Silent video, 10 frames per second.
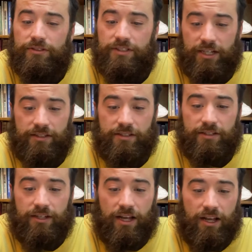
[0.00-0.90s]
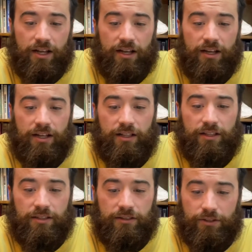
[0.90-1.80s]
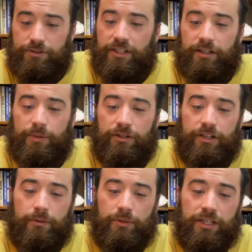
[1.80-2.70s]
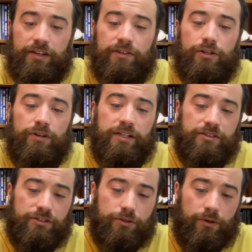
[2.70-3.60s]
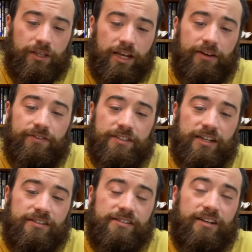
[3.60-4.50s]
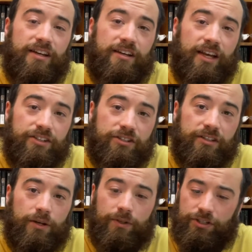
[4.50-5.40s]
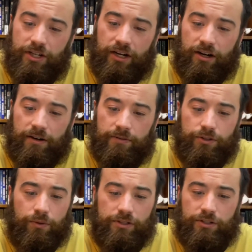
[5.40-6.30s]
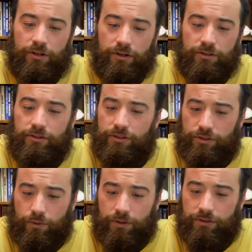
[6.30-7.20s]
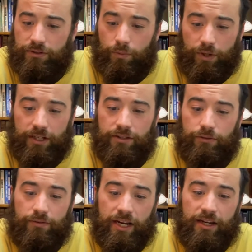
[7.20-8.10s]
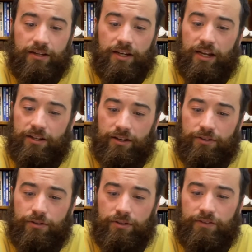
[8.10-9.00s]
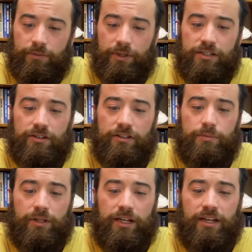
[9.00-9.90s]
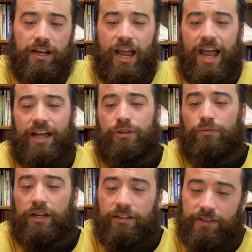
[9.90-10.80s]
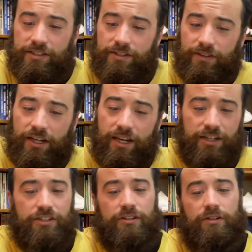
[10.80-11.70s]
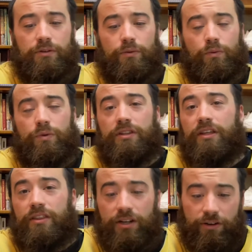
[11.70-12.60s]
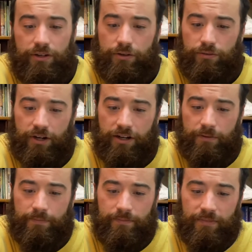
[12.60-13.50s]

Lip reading: sense. Losing the ability to believe in a creation story that emphasizes the connection that we share towards the earth, the soil, the wind, the rain, and the other living beings on this planet, and the relevance of a connection with the ethereal realm